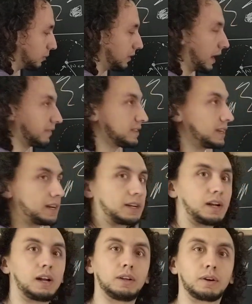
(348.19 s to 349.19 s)
would have to get a
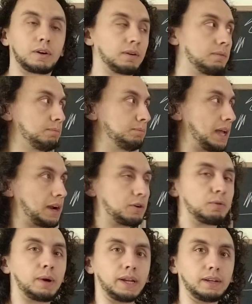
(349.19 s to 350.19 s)
color, black
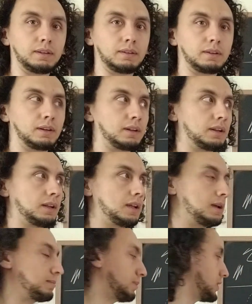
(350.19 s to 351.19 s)
or white.
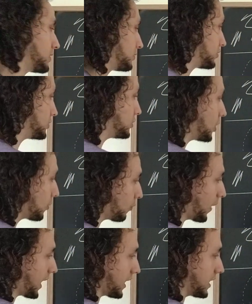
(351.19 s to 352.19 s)
But there's no
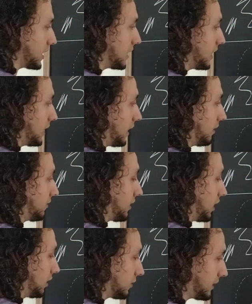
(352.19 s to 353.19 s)
way of
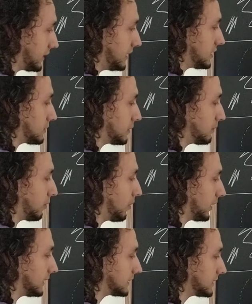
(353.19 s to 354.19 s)
coloring these 3
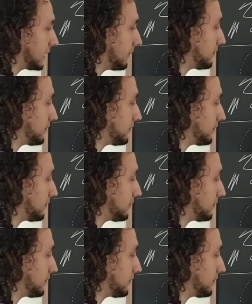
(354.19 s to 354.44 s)
points